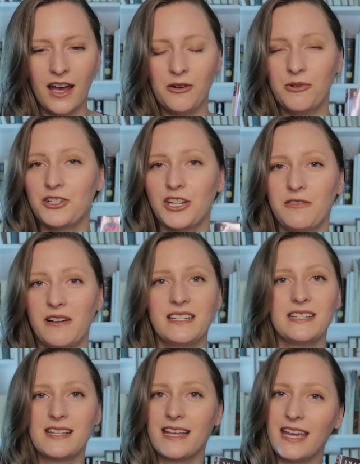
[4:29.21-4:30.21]
I wish I'd read
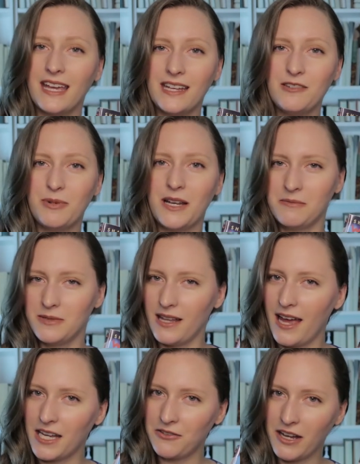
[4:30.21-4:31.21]
it as a kid, but I'm
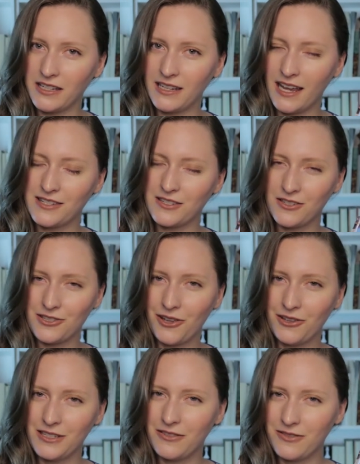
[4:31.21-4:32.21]
glad I read it as an
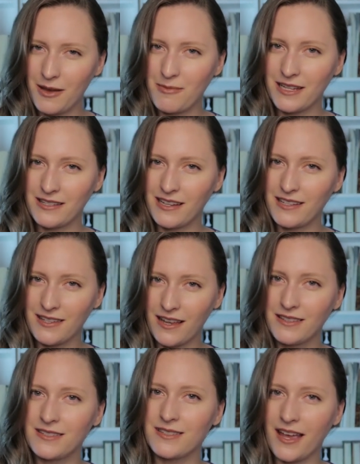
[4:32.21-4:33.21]
adult, if that makes any
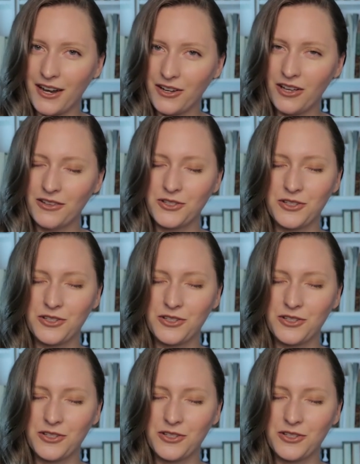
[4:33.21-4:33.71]
sense at all.